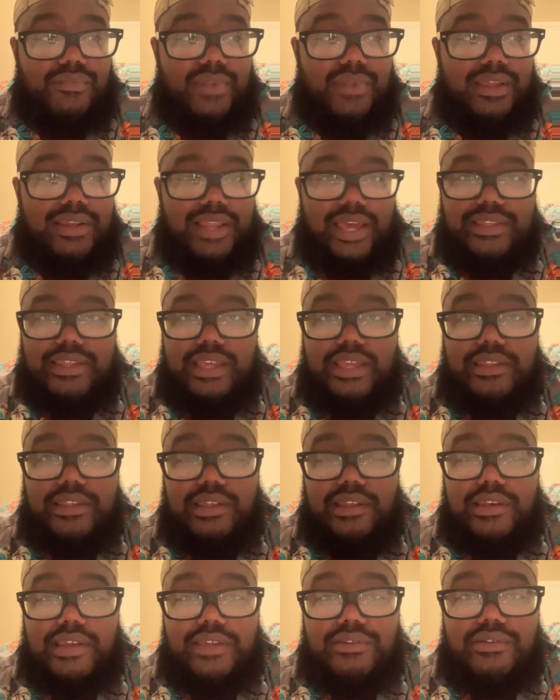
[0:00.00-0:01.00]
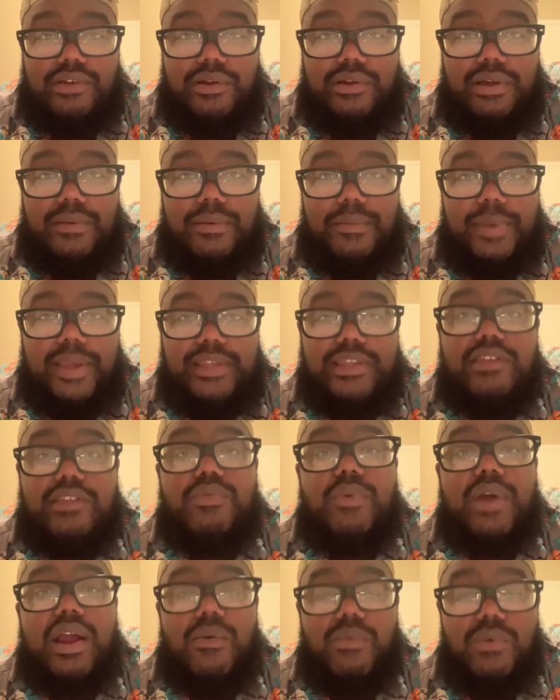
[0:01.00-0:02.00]
like they start coming back. That's
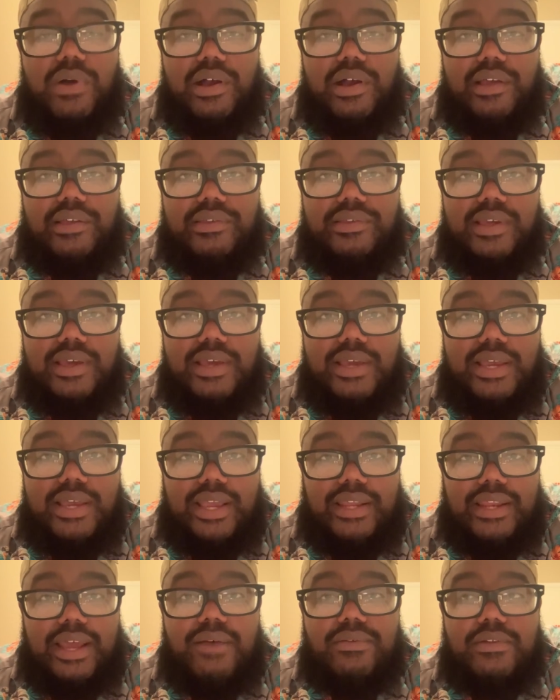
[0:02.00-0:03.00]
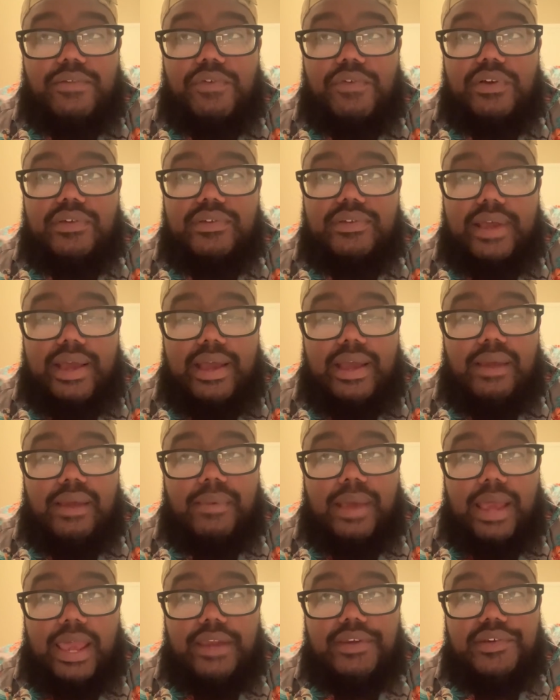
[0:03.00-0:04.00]
where I was, and that was the first time
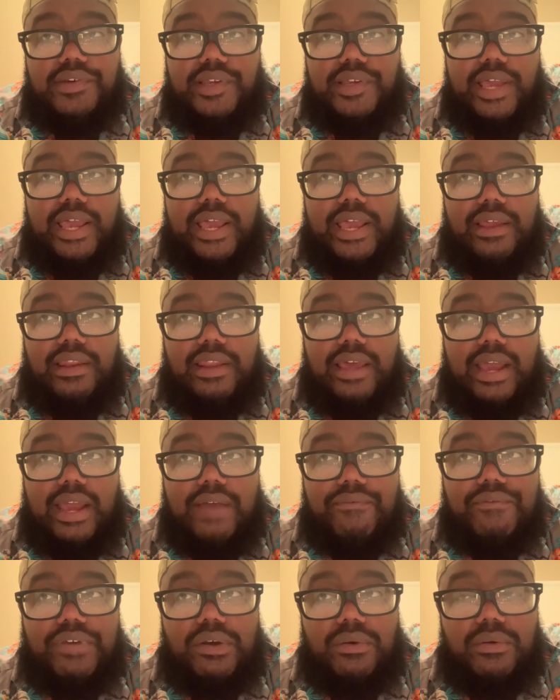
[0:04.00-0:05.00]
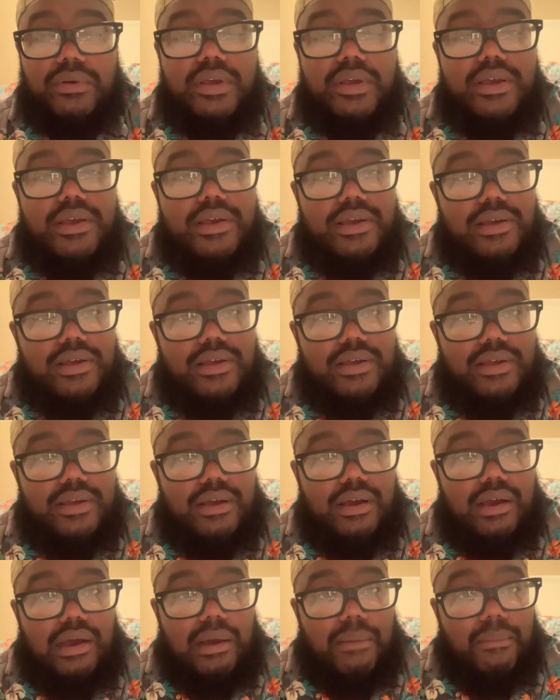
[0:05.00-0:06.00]
I actually had like I felt
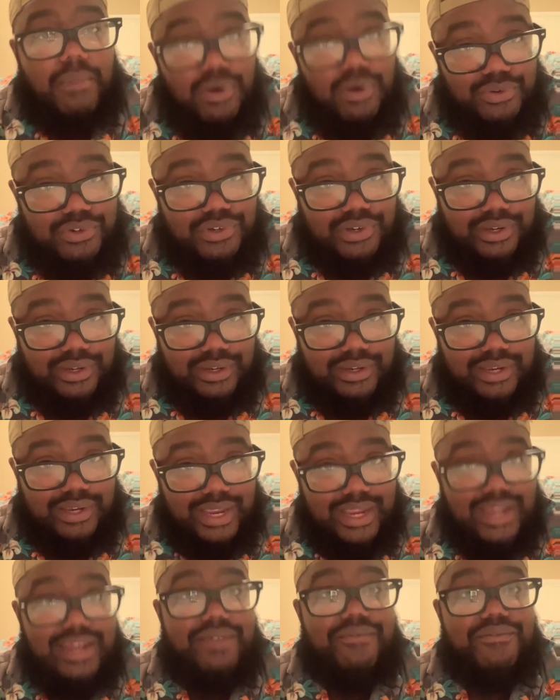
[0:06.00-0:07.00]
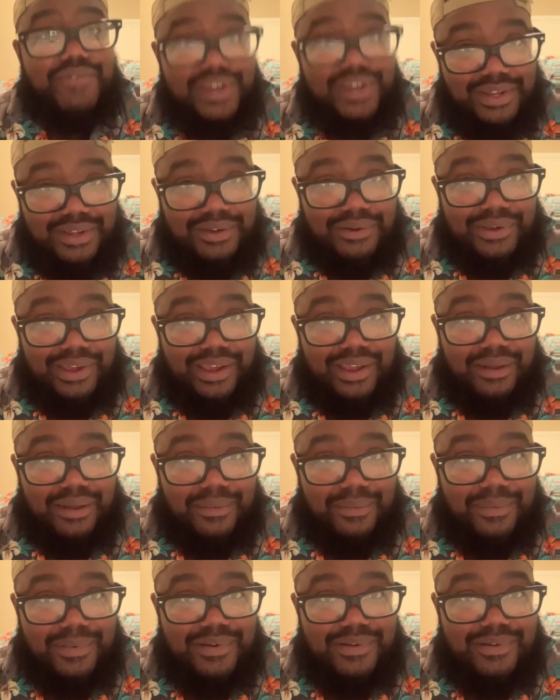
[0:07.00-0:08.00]
emotion in the video
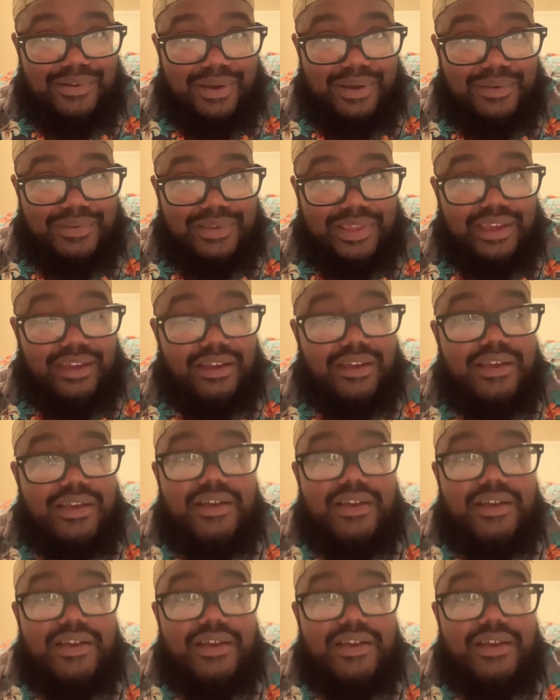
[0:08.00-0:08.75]
game. I was like,